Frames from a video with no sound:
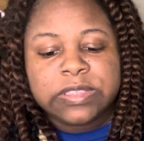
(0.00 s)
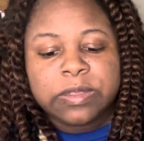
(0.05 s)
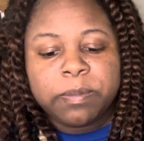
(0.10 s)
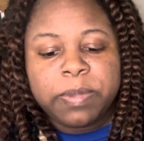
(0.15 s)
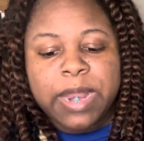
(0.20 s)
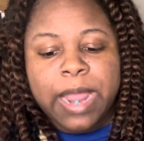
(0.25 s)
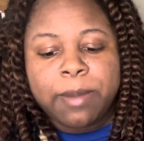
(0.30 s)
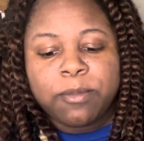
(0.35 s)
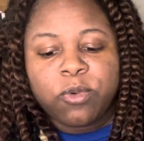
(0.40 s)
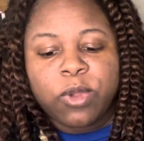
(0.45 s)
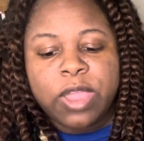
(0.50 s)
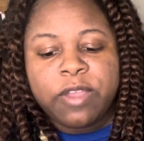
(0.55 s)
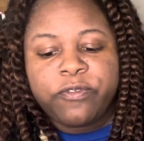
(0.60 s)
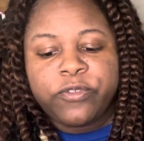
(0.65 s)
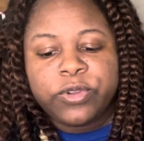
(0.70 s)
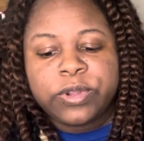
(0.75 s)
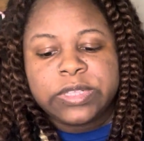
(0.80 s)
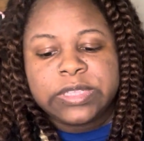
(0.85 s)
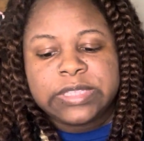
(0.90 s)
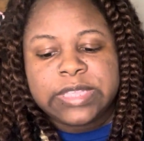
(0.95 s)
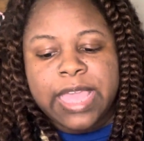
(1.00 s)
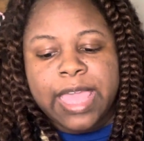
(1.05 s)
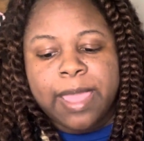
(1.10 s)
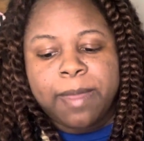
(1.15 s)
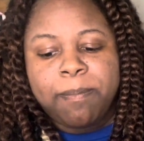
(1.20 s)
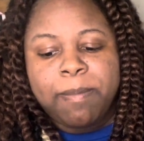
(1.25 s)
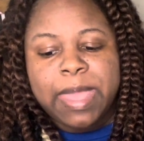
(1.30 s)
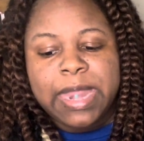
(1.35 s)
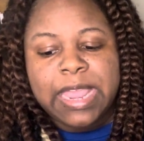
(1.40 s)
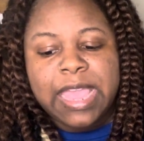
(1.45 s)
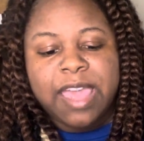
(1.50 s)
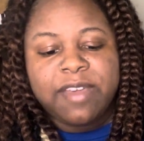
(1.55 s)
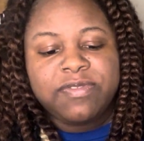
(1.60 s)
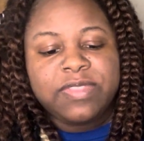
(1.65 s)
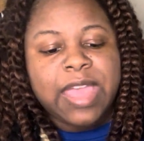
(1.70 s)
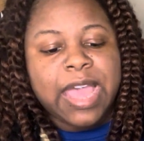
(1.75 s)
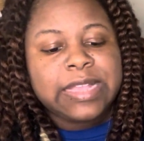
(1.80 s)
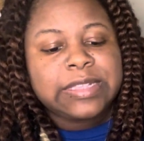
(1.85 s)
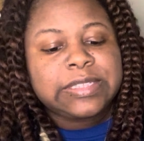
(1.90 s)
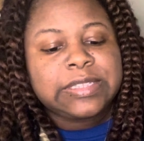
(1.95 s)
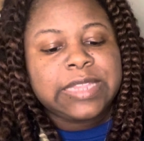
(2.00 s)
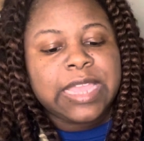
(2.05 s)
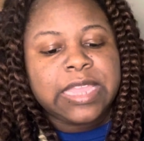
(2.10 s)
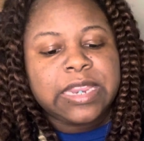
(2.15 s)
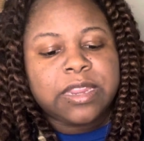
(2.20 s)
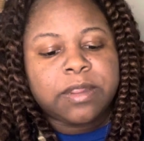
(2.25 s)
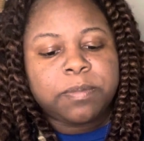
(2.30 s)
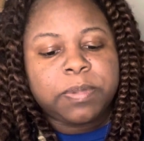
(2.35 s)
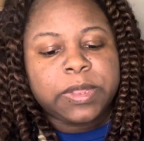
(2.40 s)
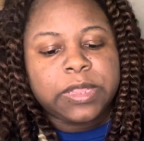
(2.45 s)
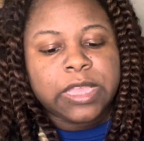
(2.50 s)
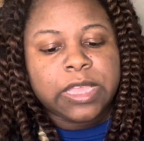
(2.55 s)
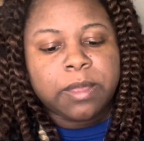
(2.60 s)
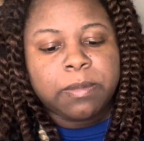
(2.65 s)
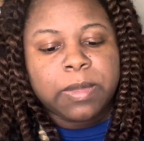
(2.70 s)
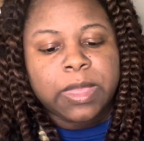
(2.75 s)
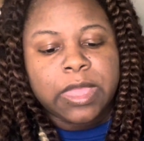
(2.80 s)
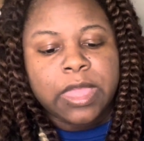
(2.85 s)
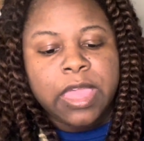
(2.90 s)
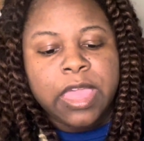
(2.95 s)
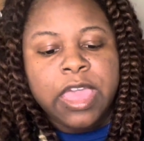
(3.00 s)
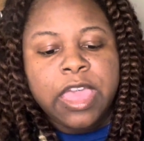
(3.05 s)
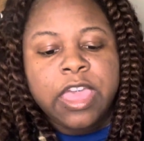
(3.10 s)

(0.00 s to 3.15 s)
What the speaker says: but I'm grateful to say many have not stayed in polygamy.